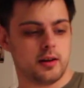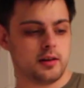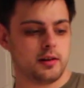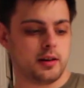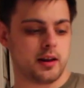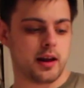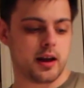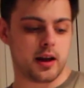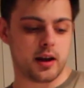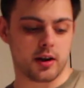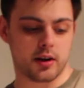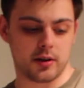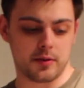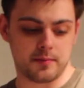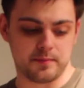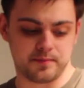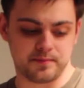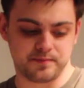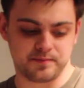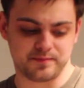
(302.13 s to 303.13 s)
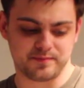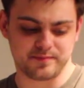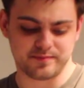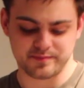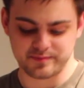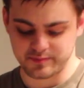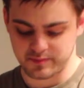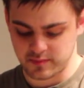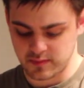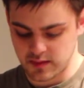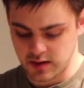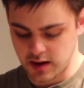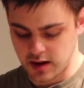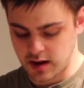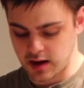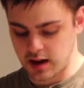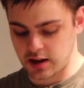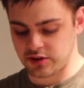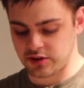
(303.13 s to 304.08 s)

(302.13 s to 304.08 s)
like a